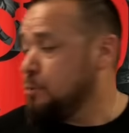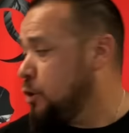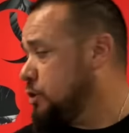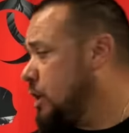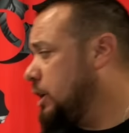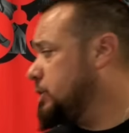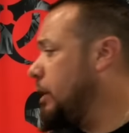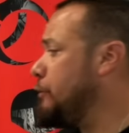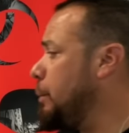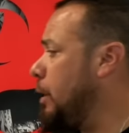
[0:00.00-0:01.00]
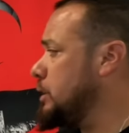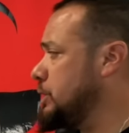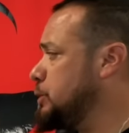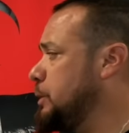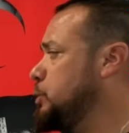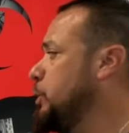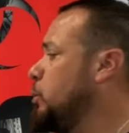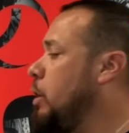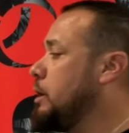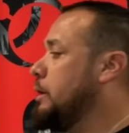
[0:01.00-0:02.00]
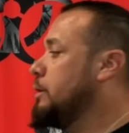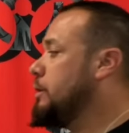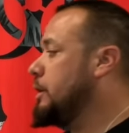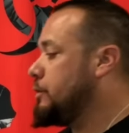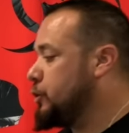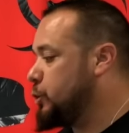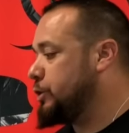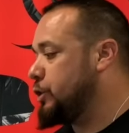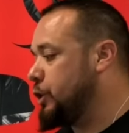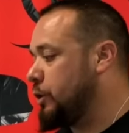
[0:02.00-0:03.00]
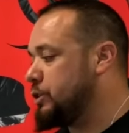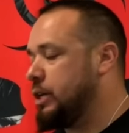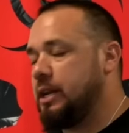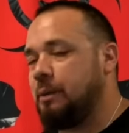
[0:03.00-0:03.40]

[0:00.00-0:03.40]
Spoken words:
There's a lot of stuff to process, especially when you're walking the streets of New York City.